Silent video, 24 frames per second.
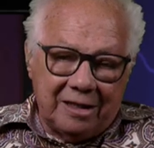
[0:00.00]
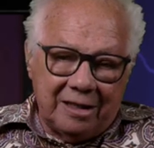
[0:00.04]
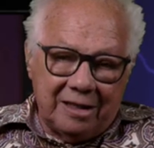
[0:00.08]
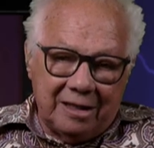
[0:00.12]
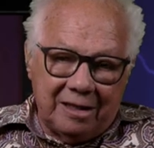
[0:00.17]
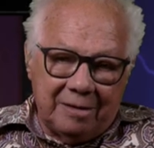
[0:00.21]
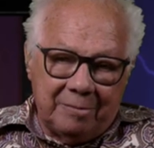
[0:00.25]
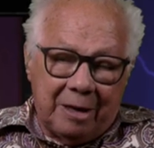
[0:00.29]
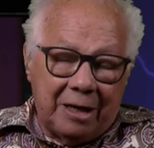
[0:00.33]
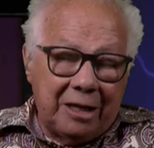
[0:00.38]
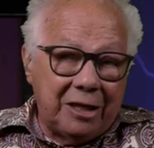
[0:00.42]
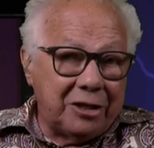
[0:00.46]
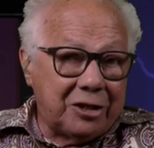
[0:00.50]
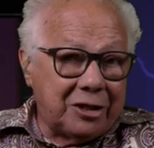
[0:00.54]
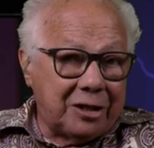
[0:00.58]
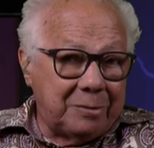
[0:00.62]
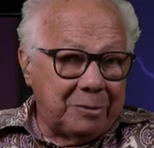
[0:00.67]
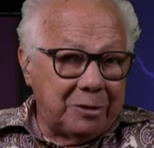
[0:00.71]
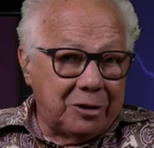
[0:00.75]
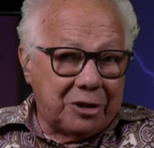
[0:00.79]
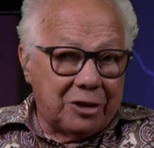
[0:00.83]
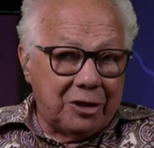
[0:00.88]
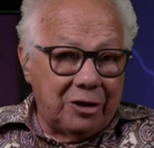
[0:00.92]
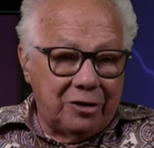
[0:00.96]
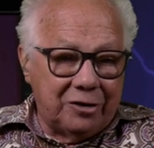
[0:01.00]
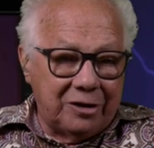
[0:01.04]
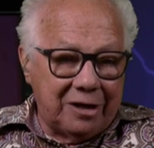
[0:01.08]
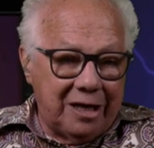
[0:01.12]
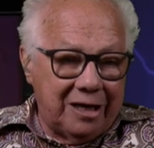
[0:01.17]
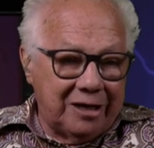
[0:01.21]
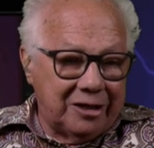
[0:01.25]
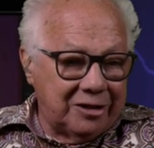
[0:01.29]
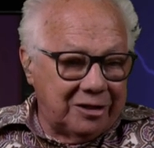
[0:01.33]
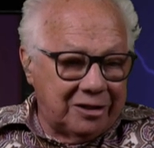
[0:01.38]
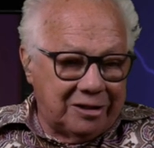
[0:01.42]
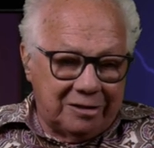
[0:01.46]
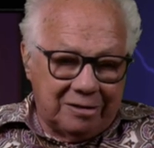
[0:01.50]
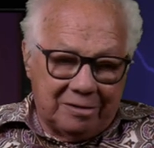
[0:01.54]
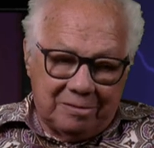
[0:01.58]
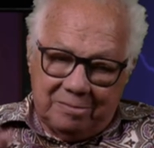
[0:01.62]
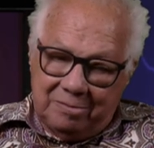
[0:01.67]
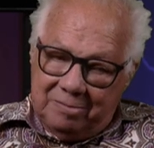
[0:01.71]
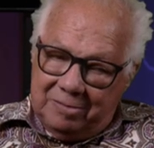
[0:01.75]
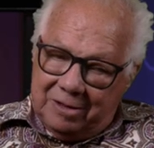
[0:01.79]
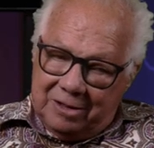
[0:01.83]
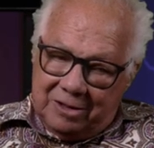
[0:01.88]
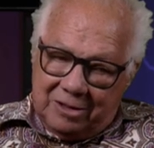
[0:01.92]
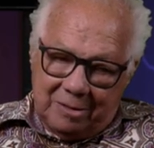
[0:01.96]
Monday's going to be a slow day because
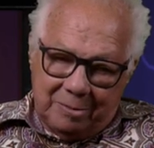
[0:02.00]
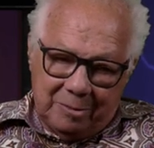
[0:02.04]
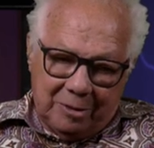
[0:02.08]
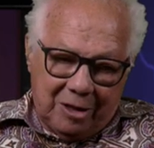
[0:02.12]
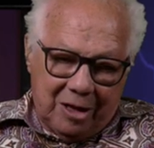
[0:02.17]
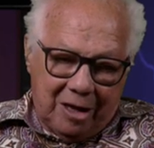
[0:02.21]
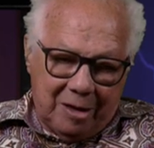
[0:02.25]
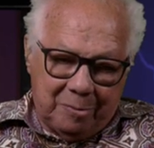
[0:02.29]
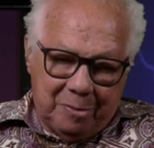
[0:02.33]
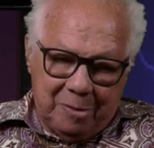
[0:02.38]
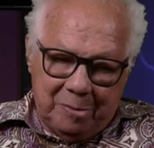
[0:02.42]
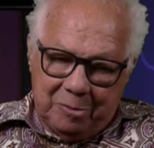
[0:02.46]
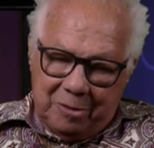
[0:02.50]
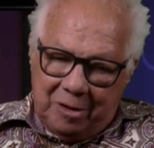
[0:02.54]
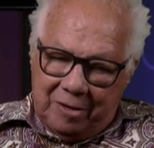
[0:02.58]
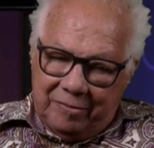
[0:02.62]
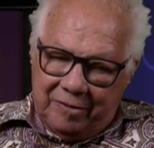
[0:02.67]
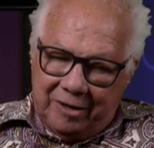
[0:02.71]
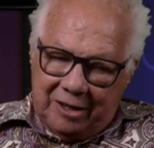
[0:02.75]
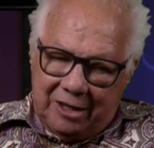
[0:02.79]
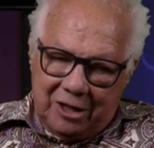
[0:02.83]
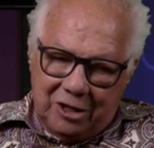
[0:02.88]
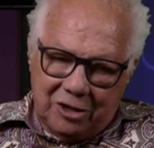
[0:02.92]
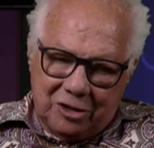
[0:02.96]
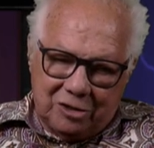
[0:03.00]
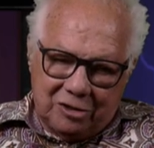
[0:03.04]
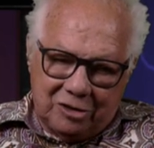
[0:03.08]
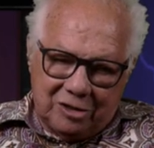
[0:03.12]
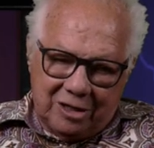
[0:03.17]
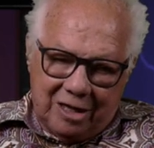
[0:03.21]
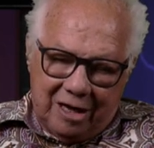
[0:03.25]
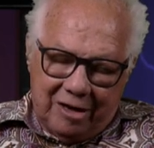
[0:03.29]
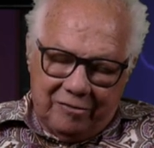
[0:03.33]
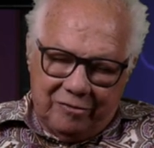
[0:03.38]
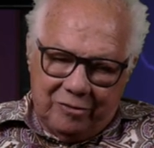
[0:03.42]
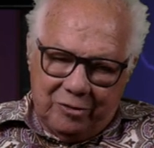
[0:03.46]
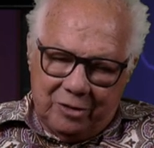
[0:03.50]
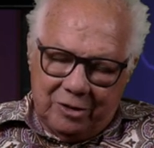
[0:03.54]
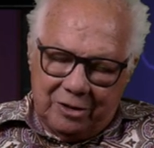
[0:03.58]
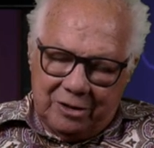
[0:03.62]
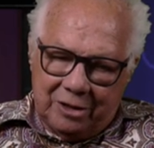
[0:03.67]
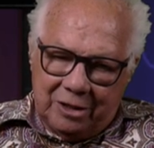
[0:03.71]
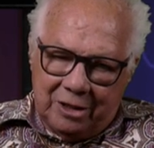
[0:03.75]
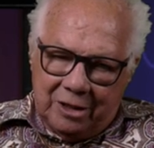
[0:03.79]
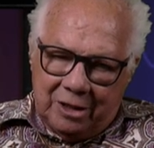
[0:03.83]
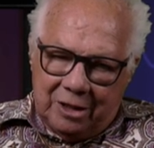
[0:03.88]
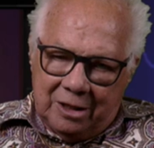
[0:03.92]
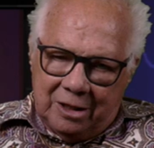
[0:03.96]
there's going to be a lot of people on vacation July 4th.
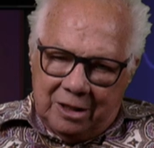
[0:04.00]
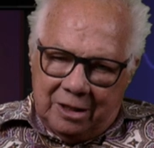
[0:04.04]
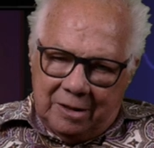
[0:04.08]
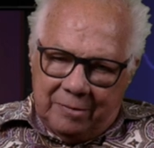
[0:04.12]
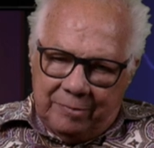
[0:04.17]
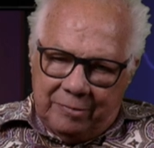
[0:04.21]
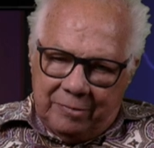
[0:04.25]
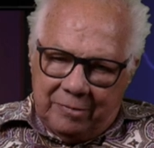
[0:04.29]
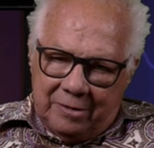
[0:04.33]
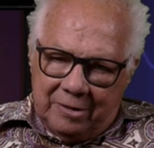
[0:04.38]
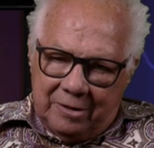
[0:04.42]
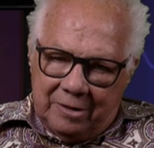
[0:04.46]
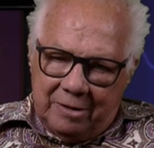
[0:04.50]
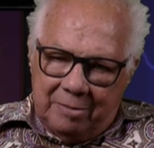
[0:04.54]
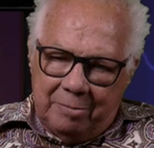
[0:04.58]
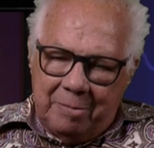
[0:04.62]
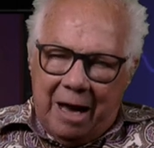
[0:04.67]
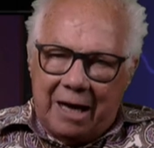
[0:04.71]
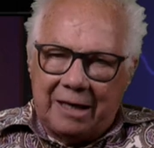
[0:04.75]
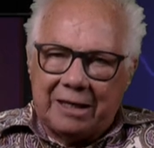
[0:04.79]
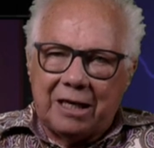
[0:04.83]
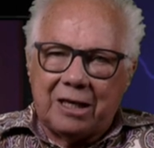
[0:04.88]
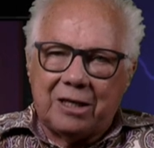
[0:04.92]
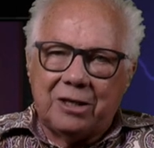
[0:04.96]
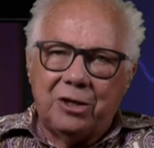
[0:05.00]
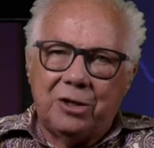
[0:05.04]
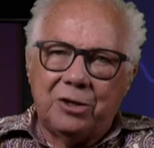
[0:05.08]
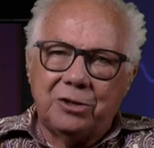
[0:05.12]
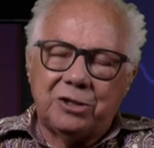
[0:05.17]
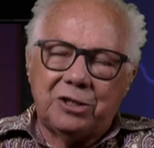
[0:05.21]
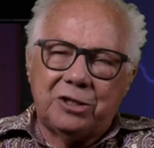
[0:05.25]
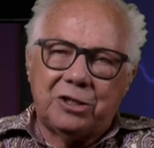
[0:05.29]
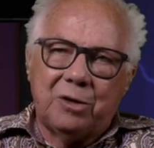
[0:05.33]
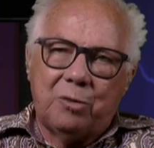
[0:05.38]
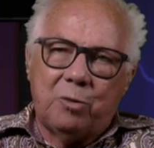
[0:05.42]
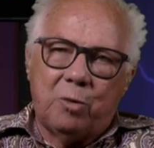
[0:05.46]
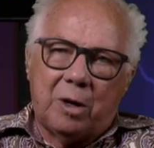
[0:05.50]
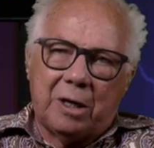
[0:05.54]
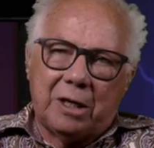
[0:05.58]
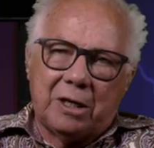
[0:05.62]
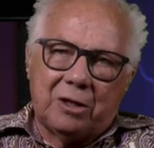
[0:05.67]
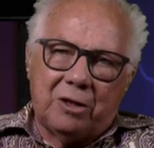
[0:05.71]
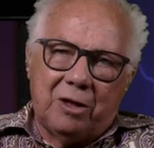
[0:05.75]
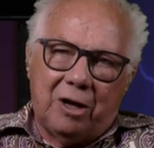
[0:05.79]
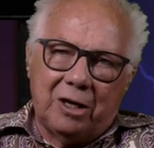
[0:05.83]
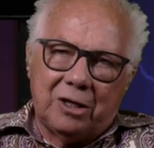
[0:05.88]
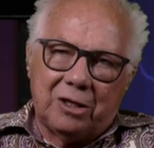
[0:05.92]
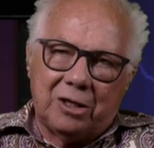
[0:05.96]
Market closes at 1
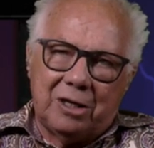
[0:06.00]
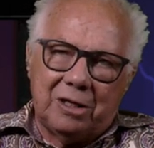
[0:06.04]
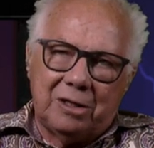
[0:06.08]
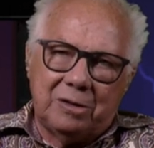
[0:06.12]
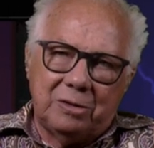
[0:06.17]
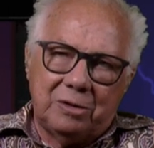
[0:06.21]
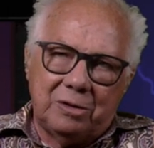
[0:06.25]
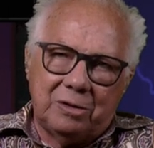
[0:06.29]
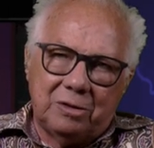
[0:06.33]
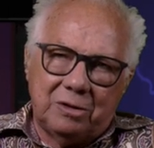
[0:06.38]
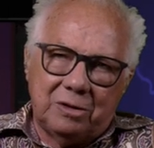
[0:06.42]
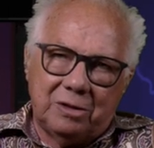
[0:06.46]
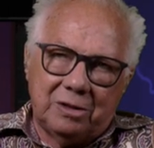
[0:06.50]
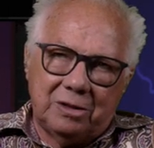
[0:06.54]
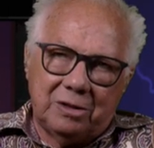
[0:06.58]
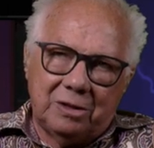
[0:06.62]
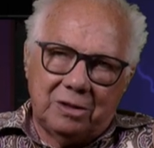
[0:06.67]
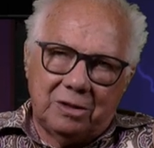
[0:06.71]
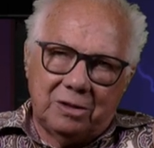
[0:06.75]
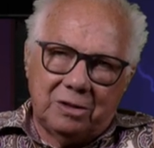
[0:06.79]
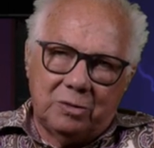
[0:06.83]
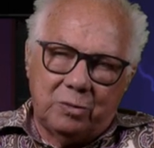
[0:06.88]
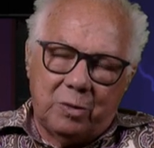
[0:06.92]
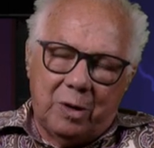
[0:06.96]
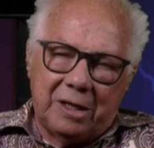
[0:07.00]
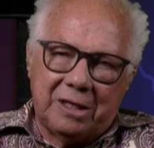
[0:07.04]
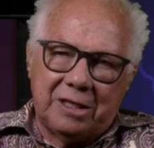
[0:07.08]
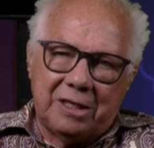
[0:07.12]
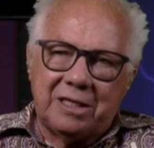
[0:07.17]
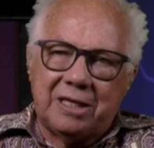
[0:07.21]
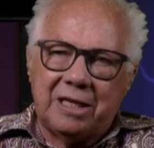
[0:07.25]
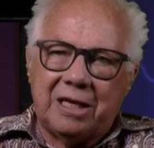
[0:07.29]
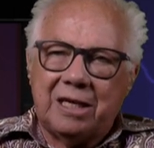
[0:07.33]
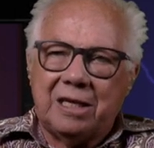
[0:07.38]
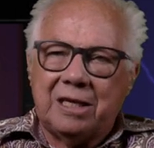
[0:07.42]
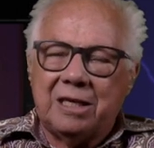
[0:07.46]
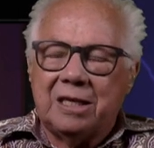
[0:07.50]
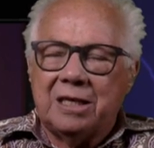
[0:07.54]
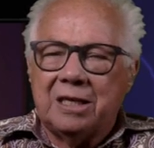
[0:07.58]
o'clock on Wednesday.